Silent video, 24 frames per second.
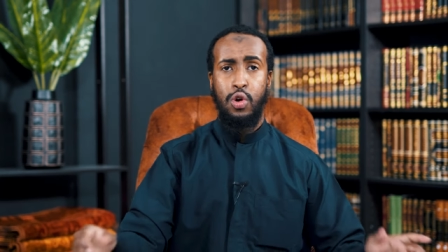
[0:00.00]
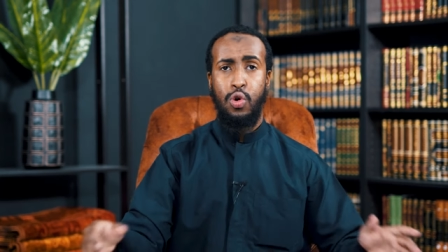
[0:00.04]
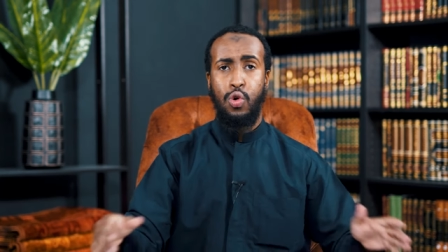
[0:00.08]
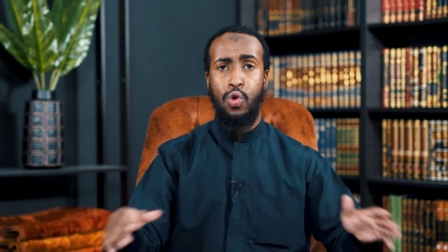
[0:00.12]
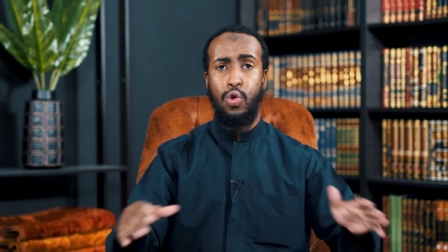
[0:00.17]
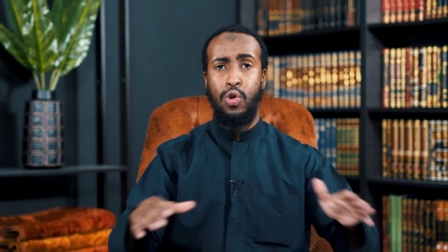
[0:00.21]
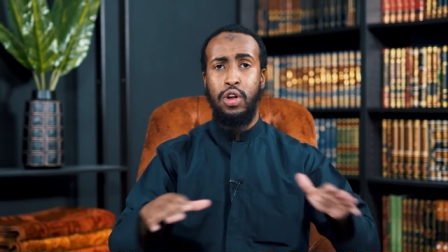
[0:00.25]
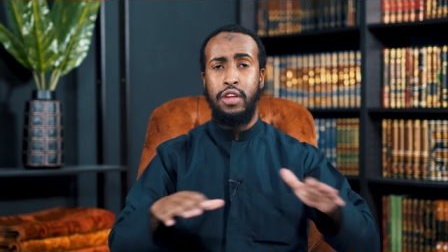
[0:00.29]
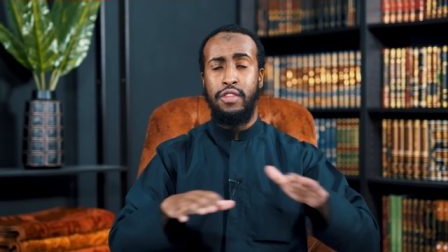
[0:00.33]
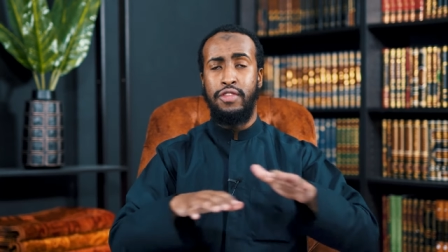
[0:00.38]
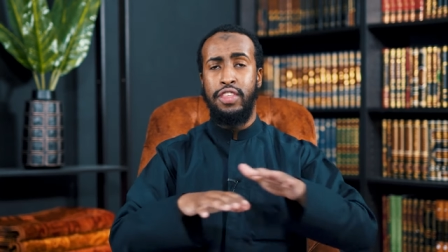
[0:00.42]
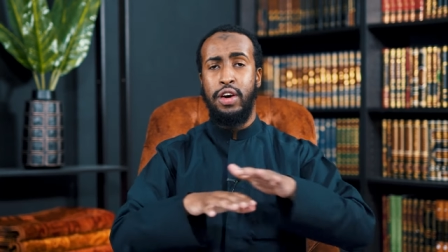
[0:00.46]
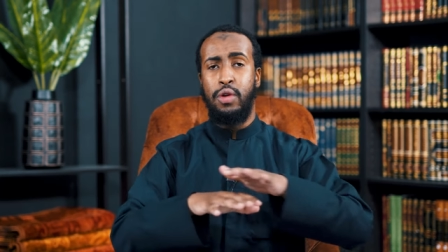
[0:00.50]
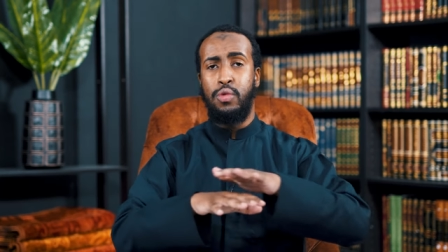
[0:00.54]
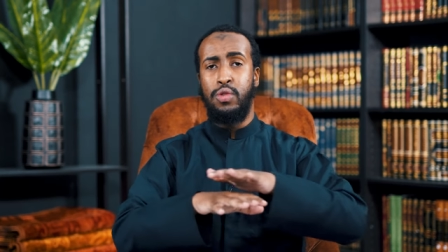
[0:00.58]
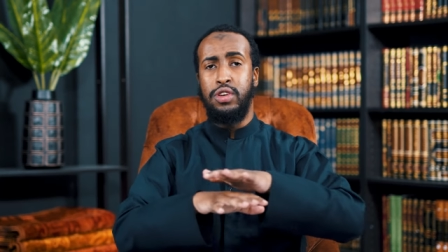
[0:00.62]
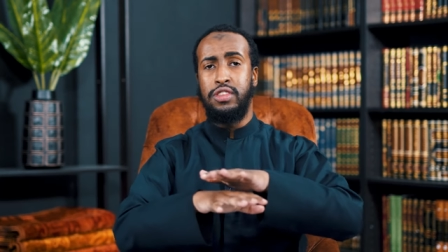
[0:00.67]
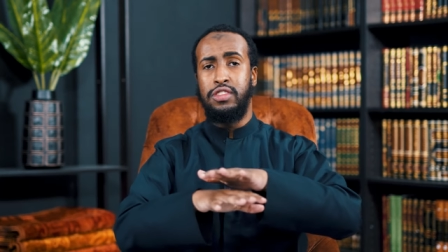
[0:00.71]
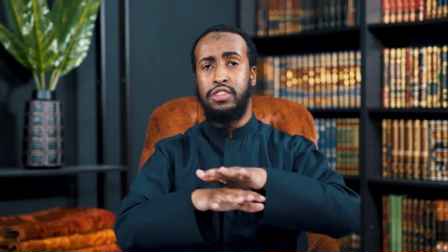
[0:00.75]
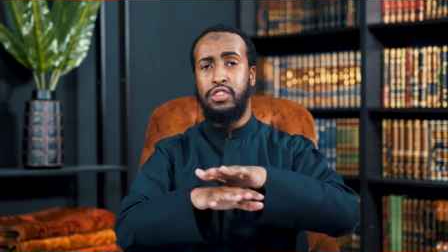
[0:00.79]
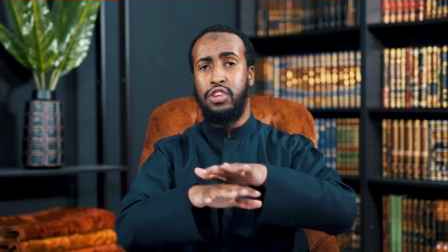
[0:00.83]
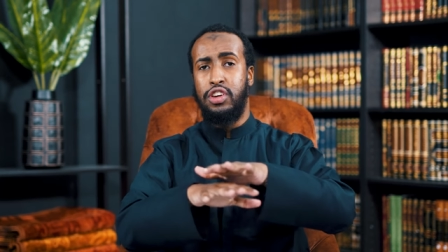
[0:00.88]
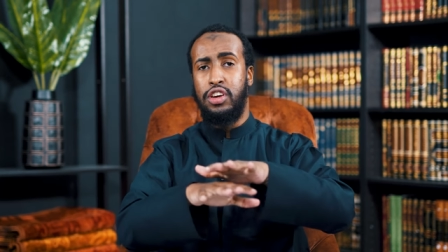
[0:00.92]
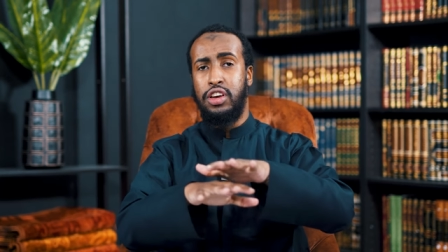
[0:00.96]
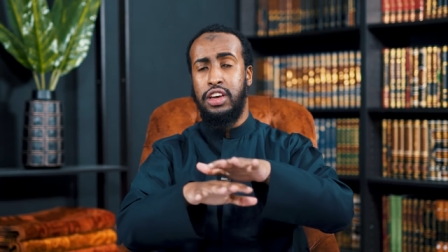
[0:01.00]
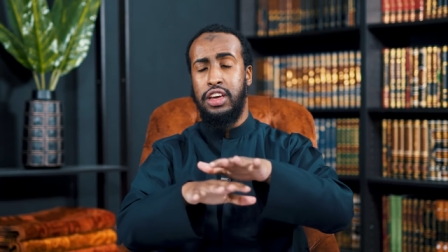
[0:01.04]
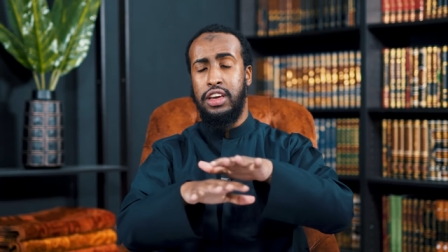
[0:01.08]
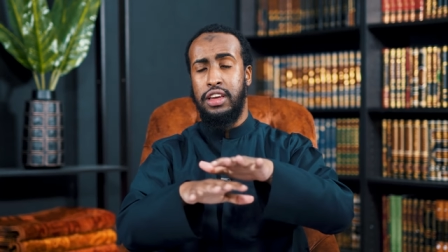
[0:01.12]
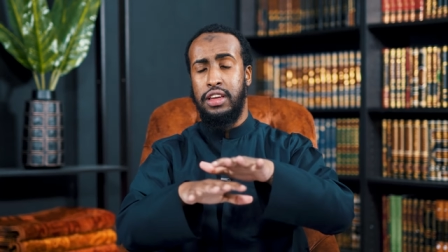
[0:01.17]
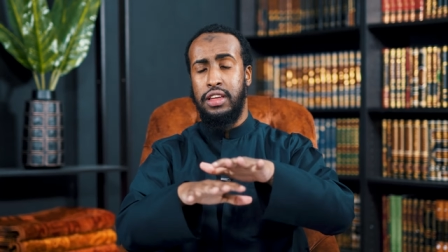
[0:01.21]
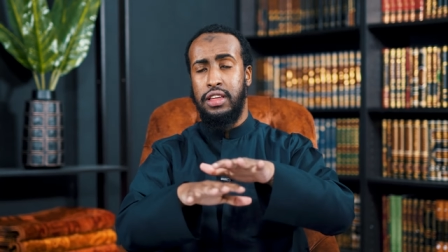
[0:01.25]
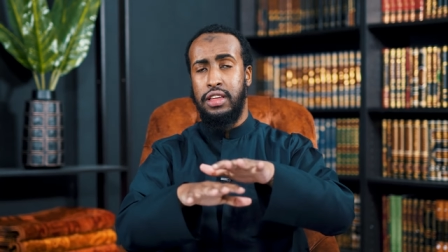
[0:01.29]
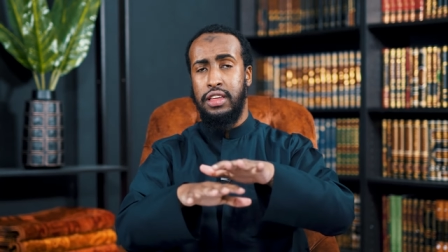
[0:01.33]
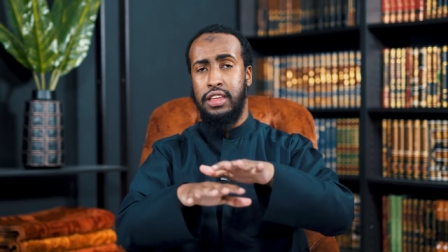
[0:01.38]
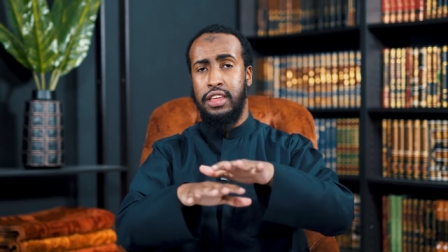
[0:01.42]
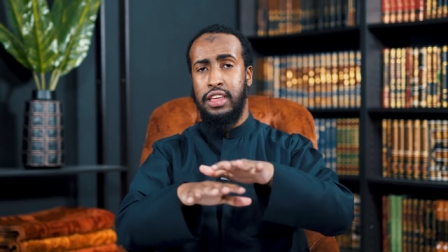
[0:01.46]
All of that was to
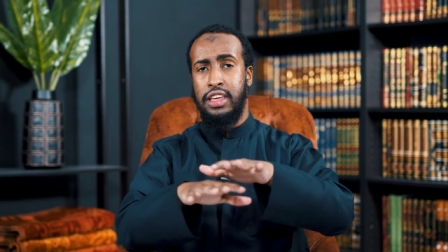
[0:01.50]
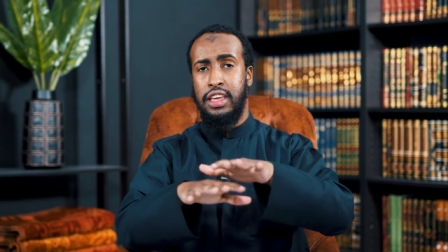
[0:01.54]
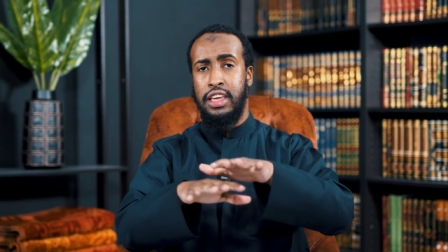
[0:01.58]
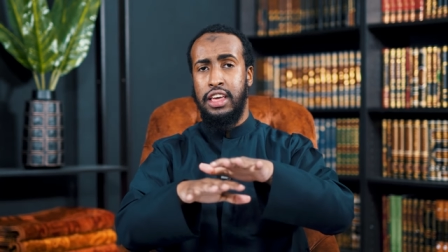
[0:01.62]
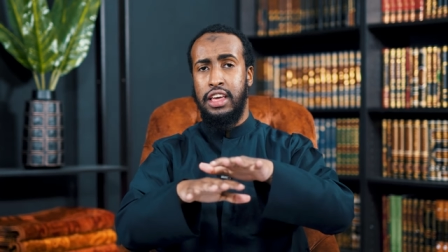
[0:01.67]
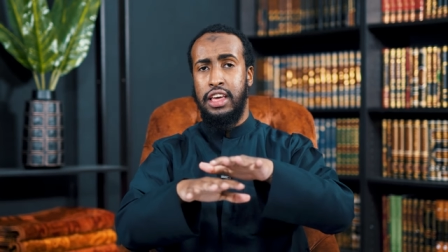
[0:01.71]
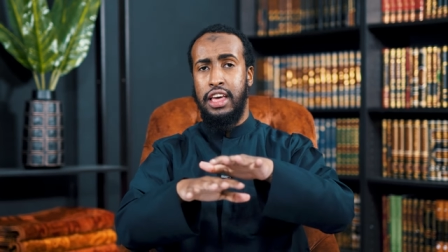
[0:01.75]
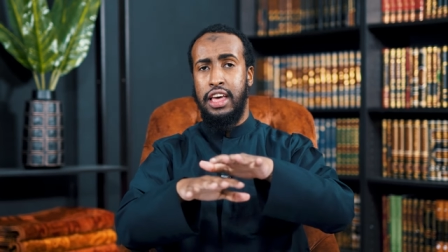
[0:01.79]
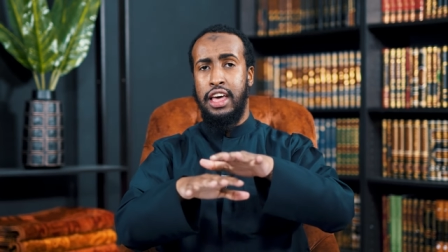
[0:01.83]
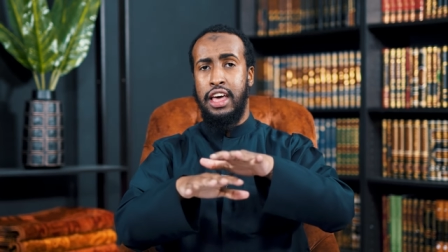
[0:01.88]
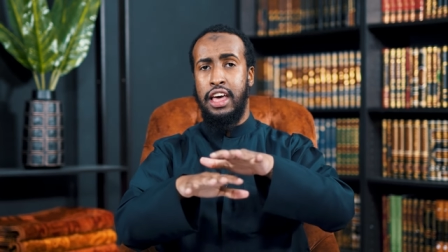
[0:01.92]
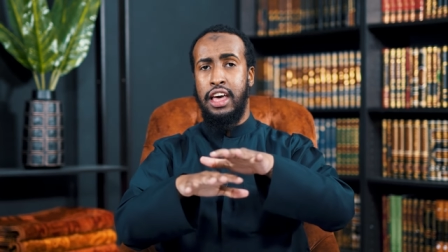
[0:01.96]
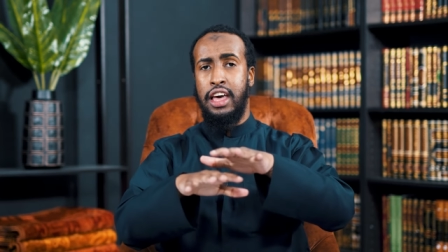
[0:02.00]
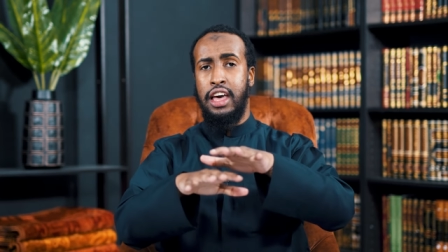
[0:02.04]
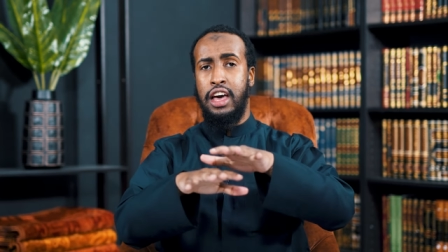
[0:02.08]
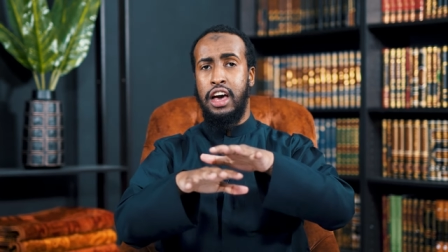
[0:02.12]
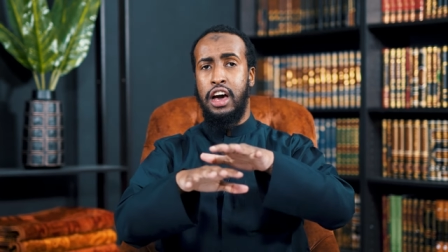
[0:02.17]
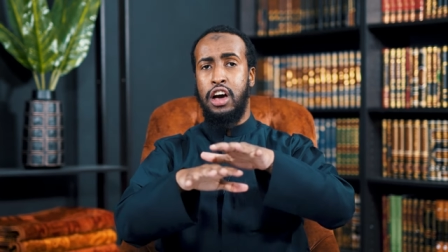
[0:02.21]
uh,